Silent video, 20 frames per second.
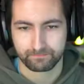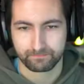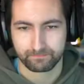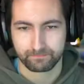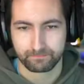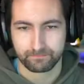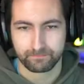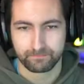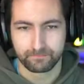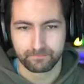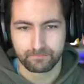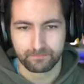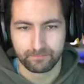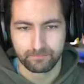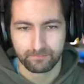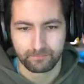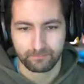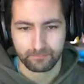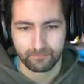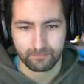
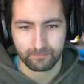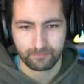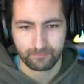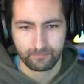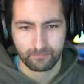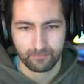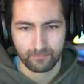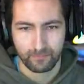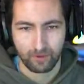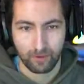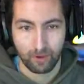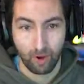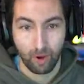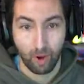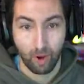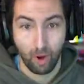(silence)